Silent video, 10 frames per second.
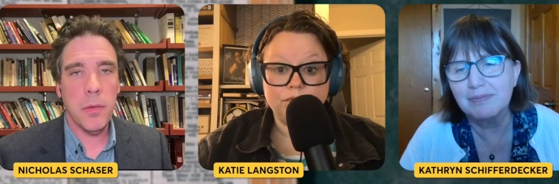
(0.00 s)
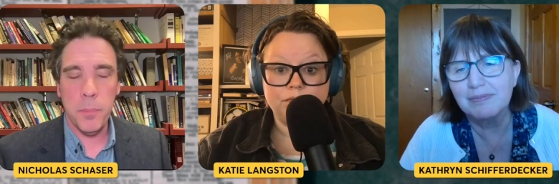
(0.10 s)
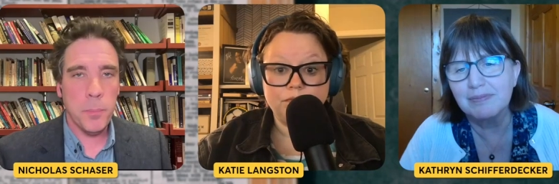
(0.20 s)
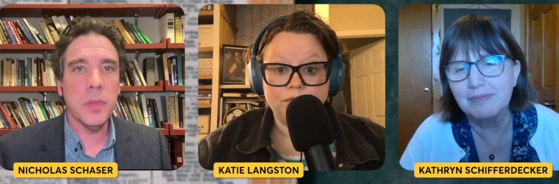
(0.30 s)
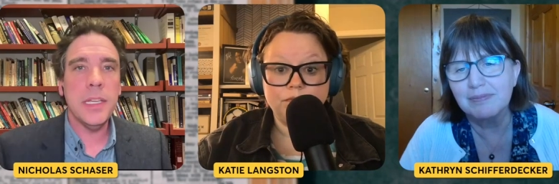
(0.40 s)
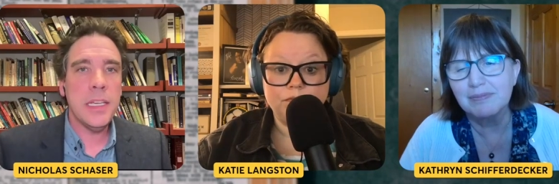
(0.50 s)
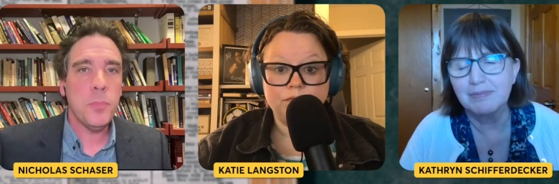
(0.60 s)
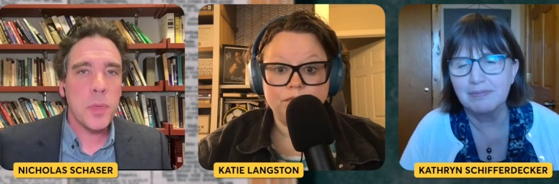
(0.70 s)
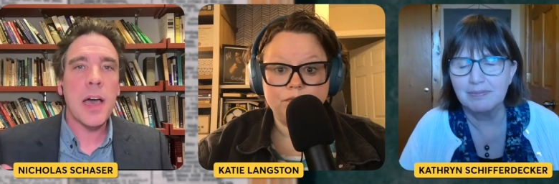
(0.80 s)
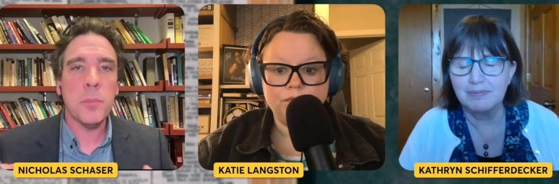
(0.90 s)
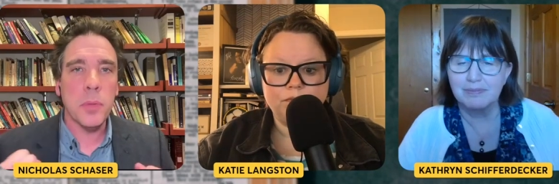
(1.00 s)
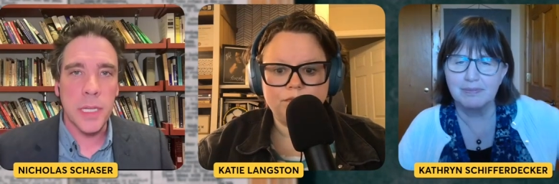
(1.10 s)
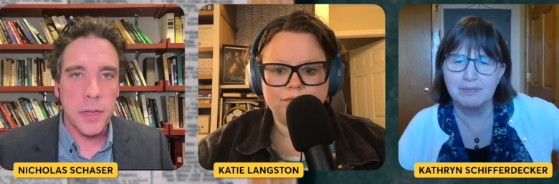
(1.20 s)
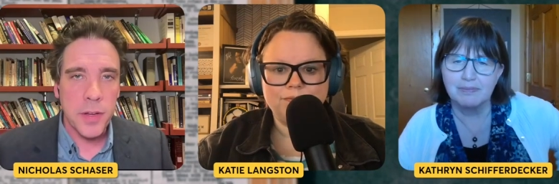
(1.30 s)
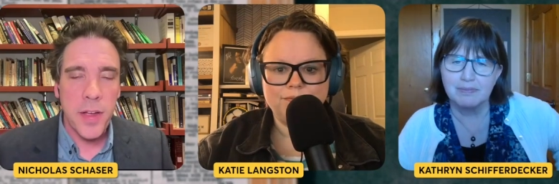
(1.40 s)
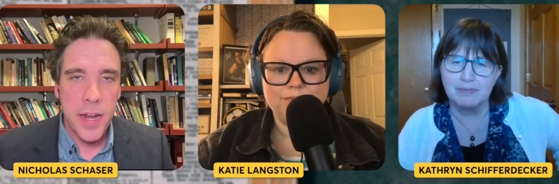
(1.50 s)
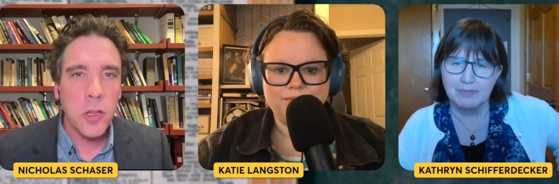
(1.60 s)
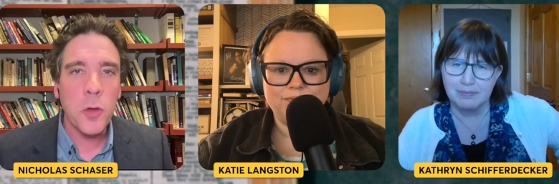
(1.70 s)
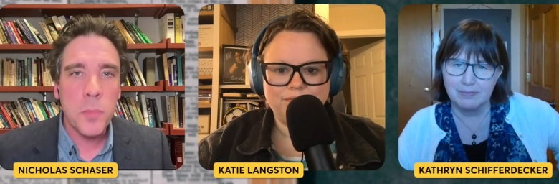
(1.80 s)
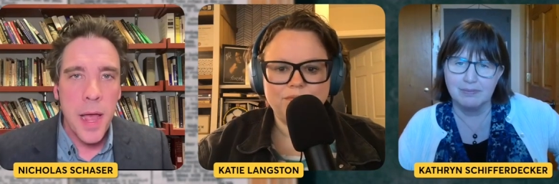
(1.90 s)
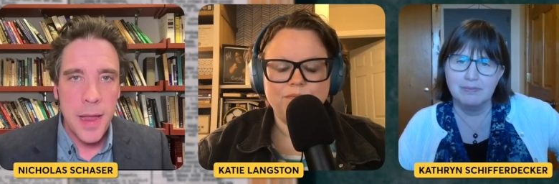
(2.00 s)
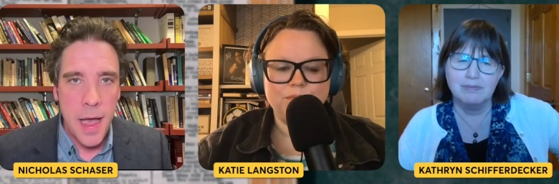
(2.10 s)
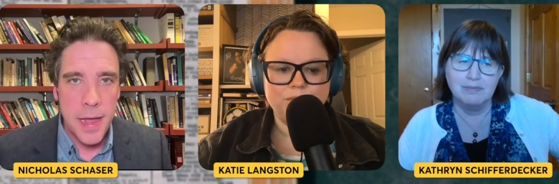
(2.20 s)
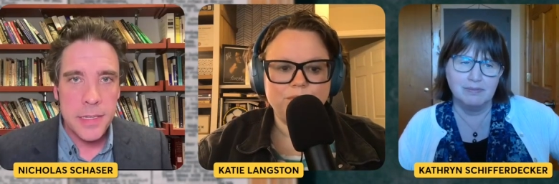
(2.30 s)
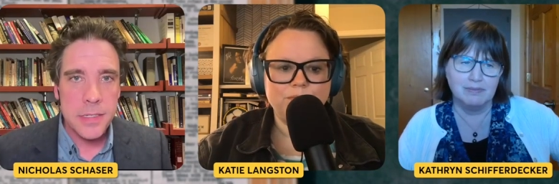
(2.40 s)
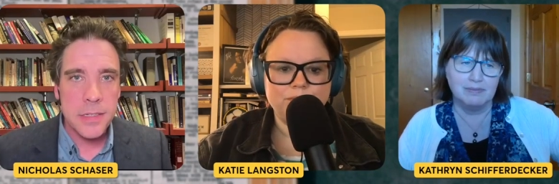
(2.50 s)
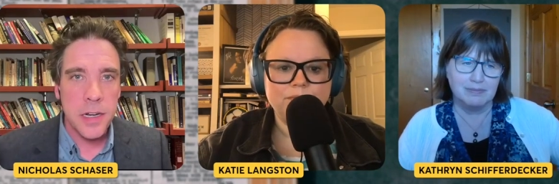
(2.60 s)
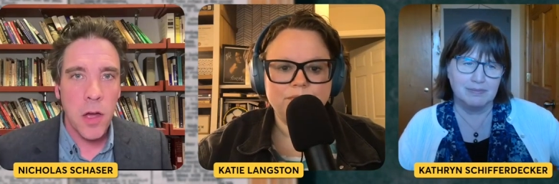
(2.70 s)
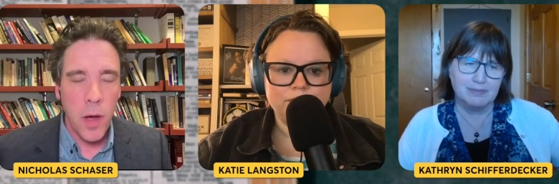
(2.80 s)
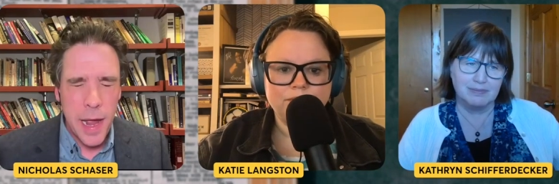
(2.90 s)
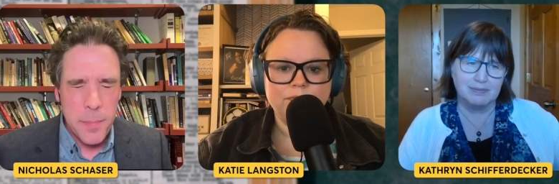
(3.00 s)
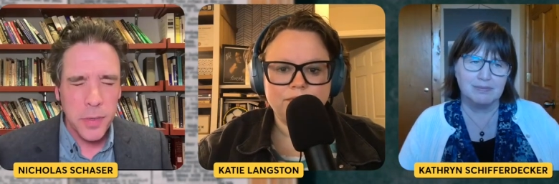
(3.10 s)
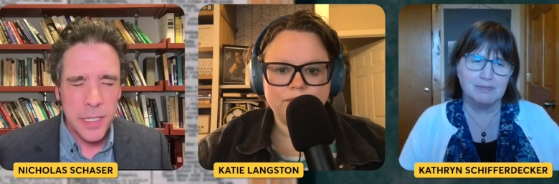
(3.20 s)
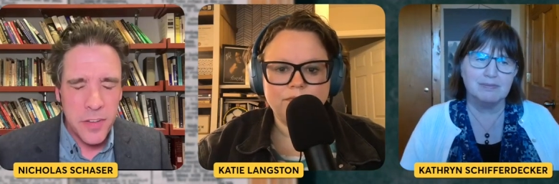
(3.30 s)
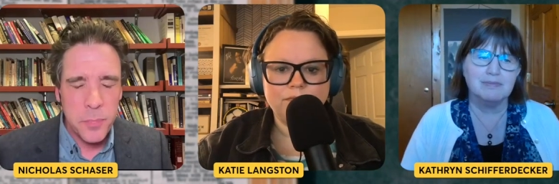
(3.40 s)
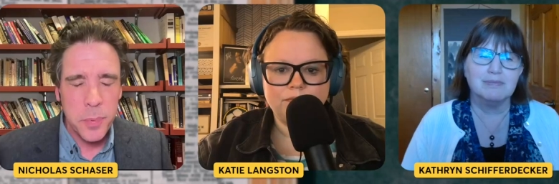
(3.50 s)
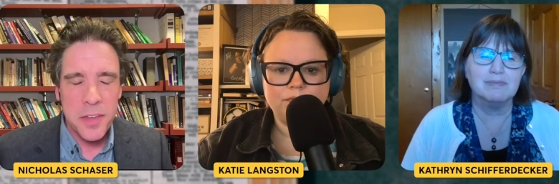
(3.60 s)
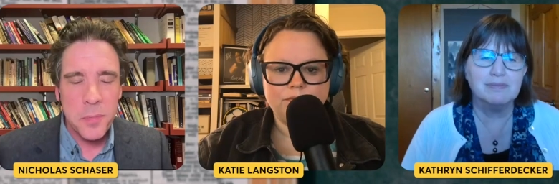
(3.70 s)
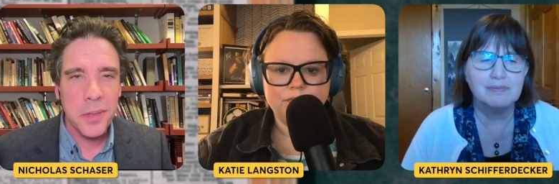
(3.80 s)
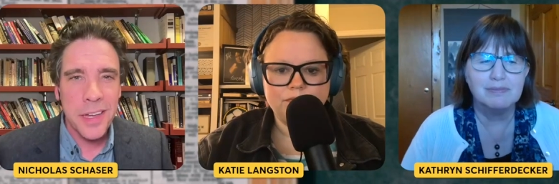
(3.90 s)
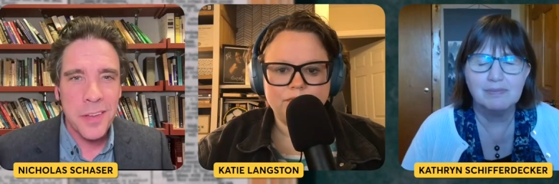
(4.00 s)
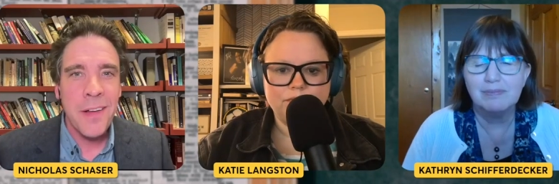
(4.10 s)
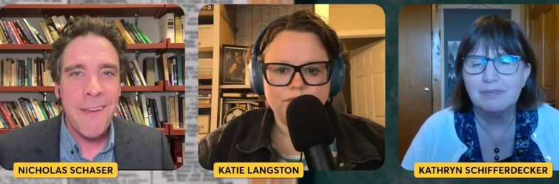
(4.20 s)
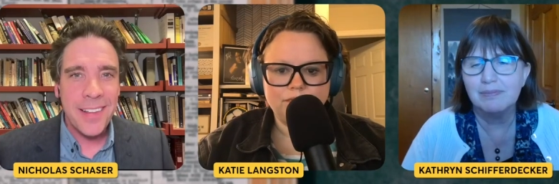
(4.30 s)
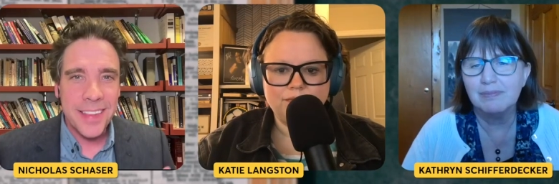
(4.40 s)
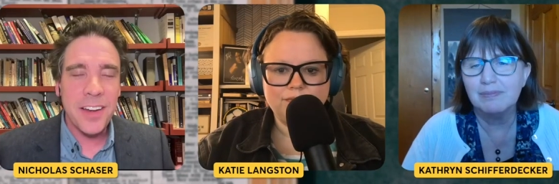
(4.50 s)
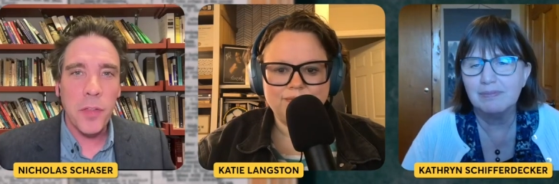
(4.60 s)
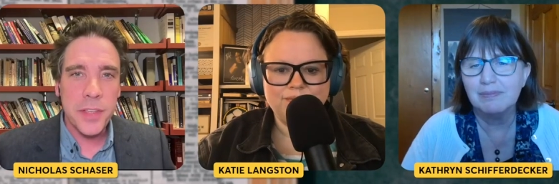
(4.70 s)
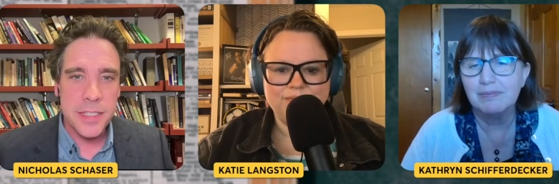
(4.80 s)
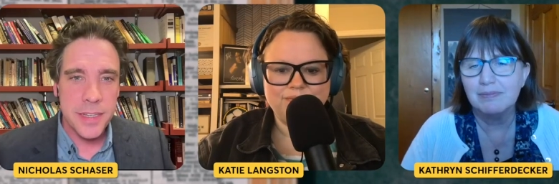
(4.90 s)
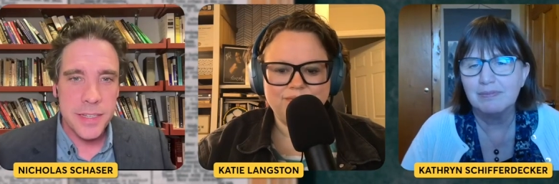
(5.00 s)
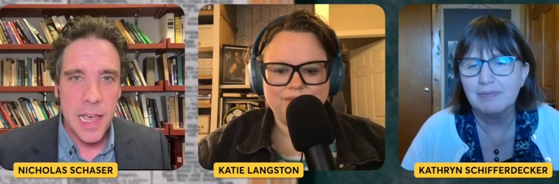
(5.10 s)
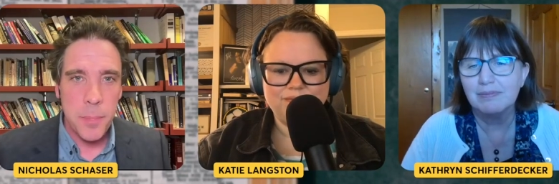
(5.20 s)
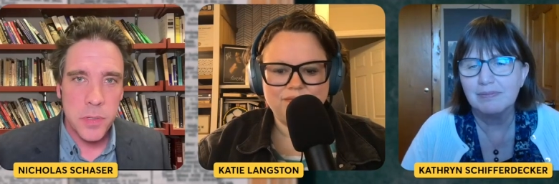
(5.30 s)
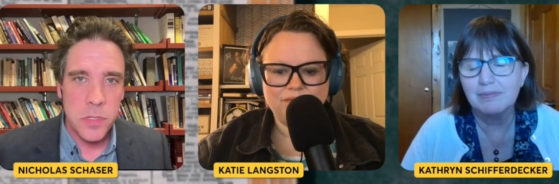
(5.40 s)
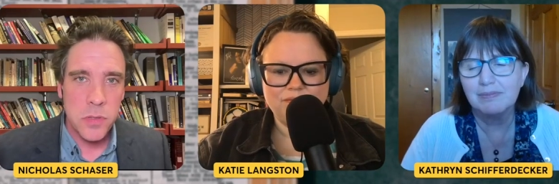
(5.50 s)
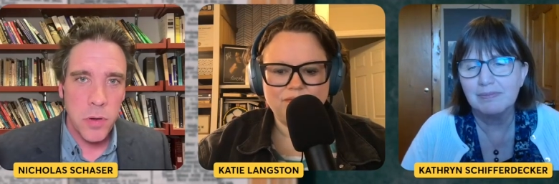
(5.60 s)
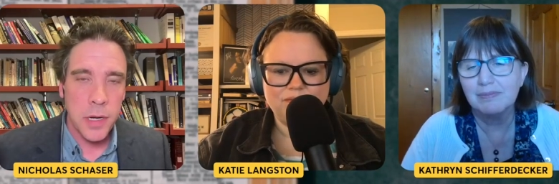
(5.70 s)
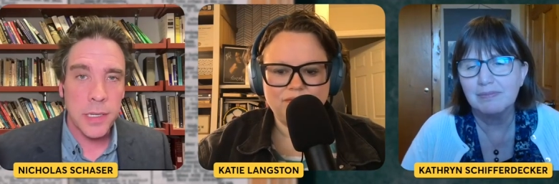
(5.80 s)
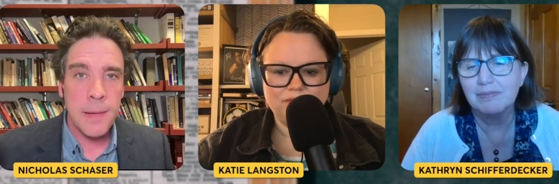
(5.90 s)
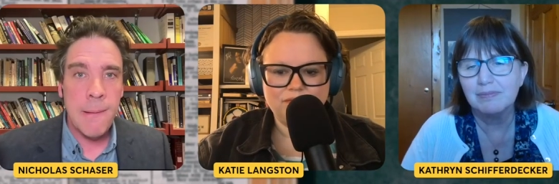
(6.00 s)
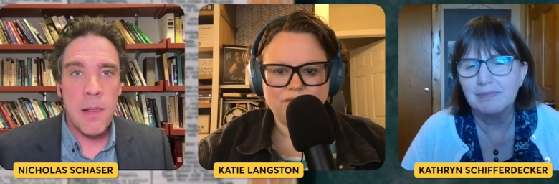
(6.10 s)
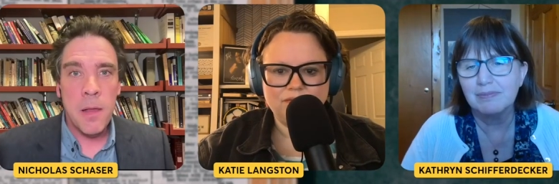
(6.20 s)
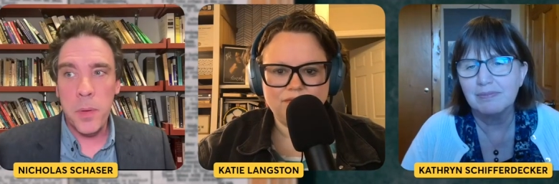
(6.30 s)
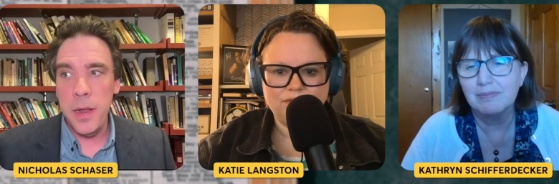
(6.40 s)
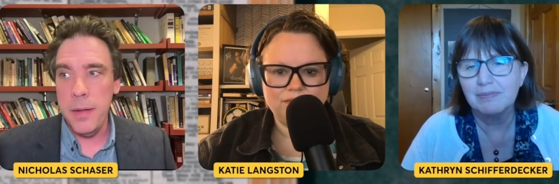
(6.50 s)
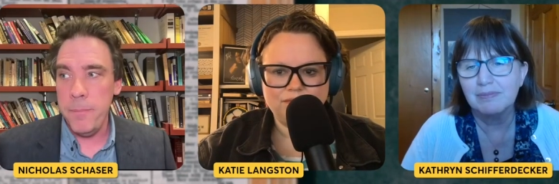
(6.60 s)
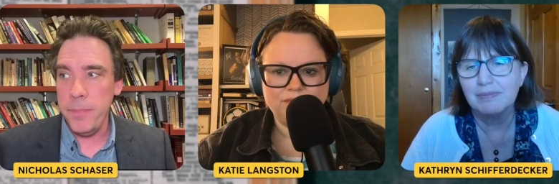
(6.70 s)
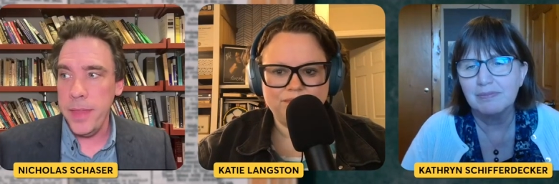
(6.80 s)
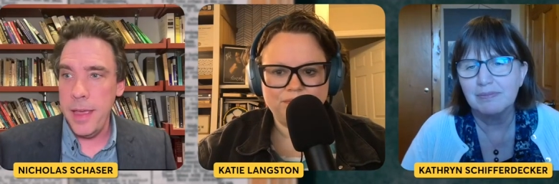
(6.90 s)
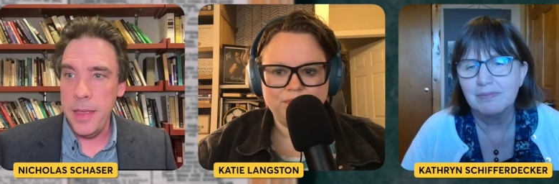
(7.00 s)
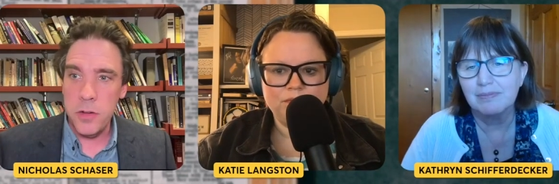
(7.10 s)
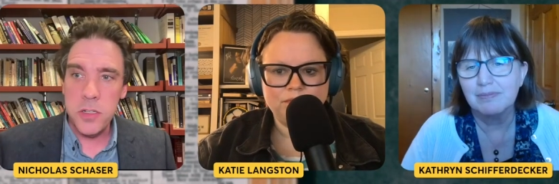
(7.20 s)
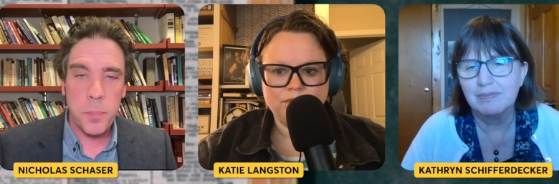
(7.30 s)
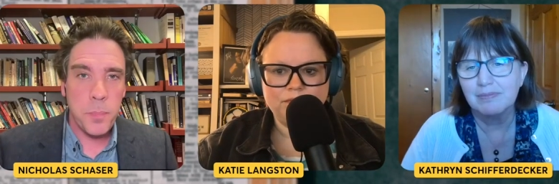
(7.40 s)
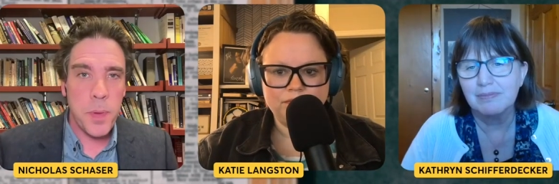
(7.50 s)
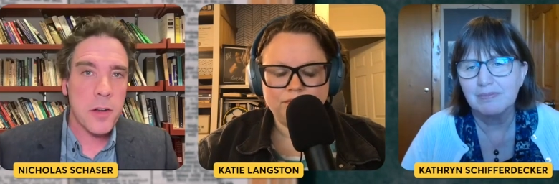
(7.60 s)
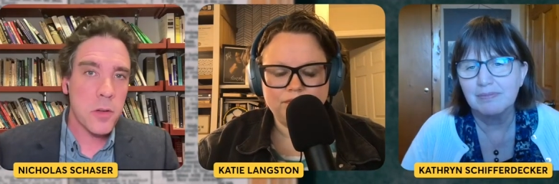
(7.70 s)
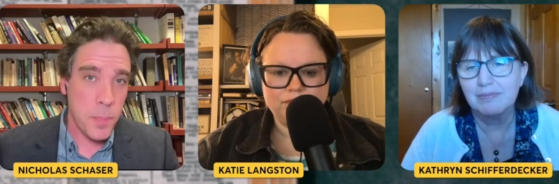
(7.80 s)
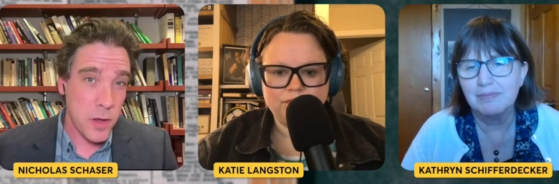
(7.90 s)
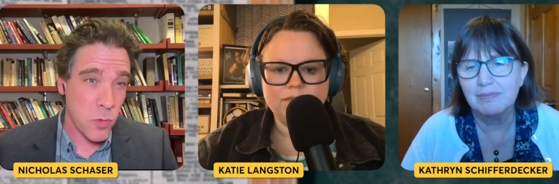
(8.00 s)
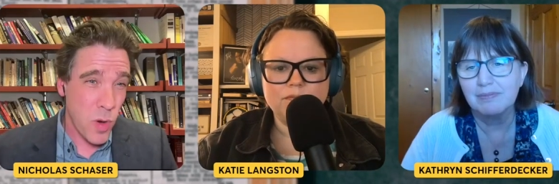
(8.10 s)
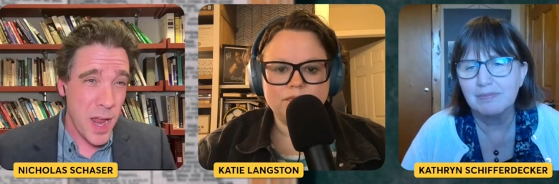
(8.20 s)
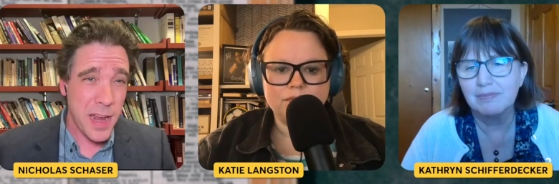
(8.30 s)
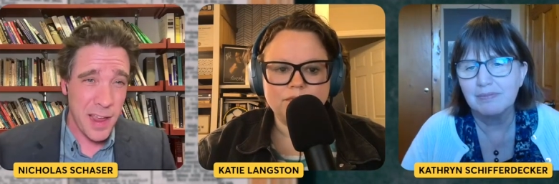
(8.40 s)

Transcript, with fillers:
Speaker 1: believe beyond belief. Like if I close my mm-hmm. eyes, you know, I believe, believe, believe that all these things happened historically. But there's a better, better way, a